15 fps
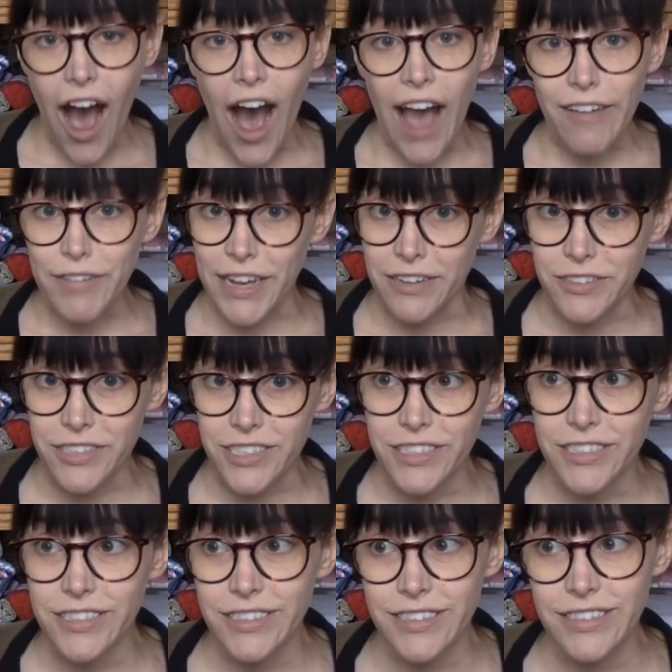I found
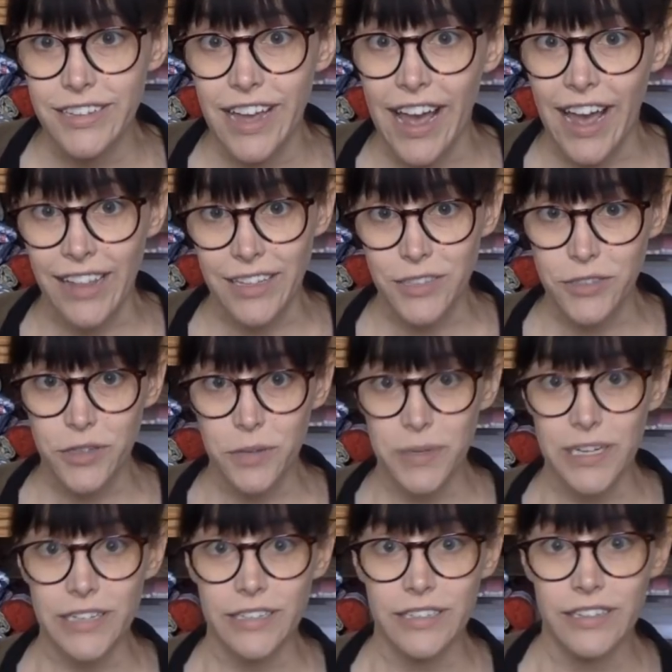at this
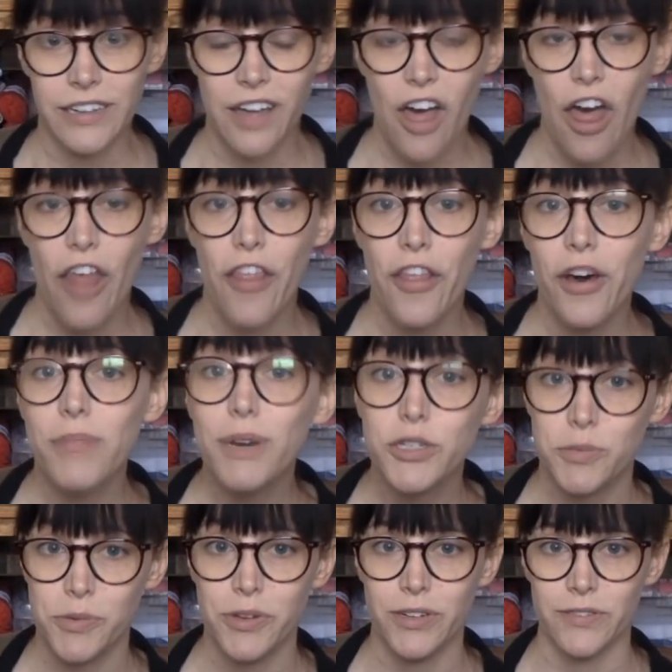Goodwill the
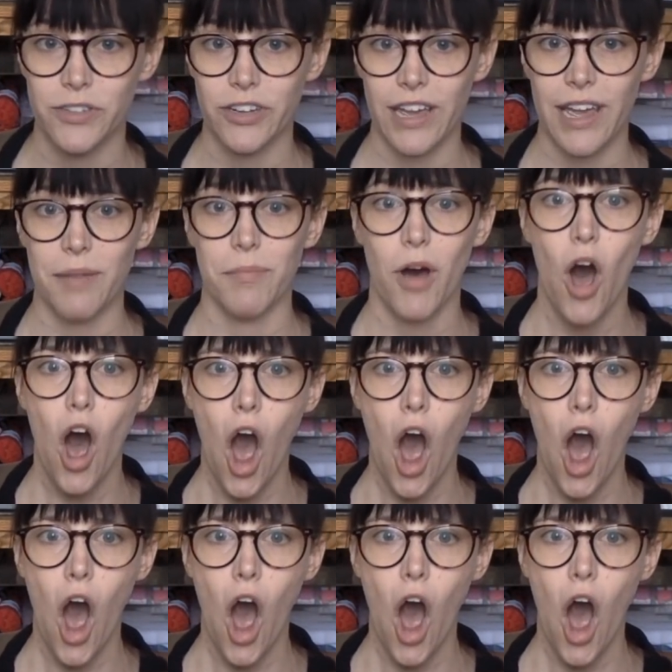most beautiful game.